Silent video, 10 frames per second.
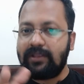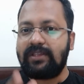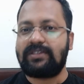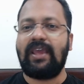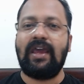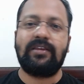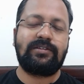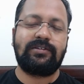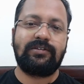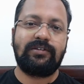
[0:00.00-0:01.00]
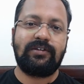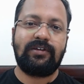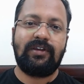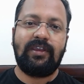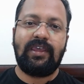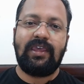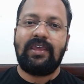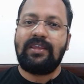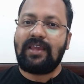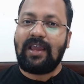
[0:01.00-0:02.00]
this gas.
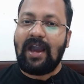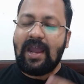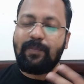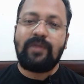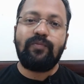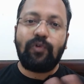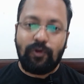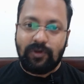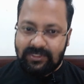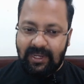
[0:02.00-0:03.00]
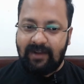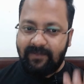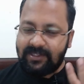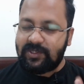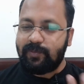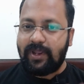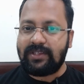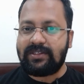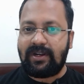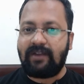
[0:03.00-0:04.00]
Carbon monoxide which is
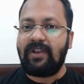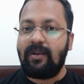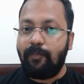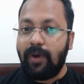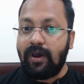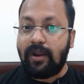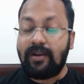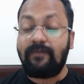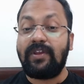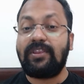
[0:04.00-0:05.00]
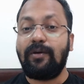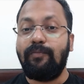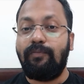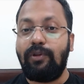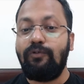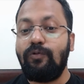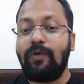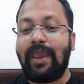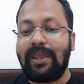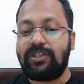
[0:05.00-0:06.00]
present will burn with a
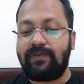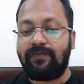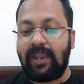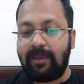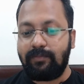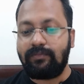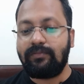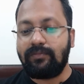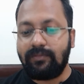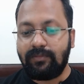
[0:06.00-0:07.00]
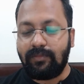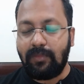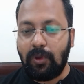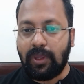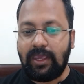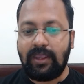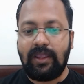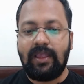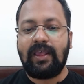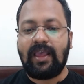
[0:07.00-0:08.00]
blue edged flame. Okay,
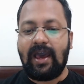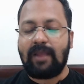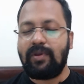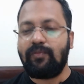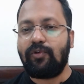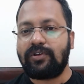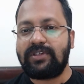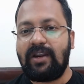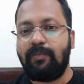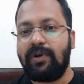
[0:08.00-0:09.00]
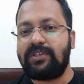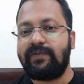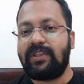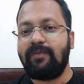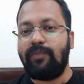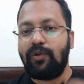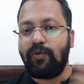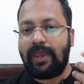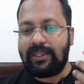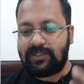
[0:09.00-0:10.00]
carbon monoxide burns with a
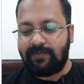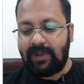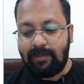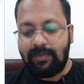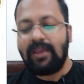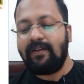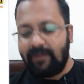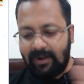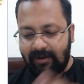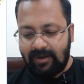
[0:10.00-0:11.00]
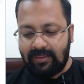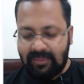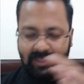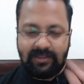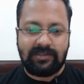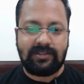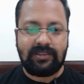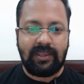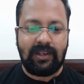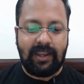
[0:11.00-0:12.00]
blue edged flame. We'll see this
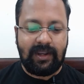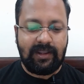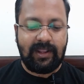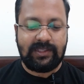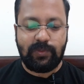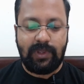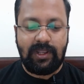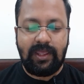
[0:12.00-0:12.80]
thing later as well,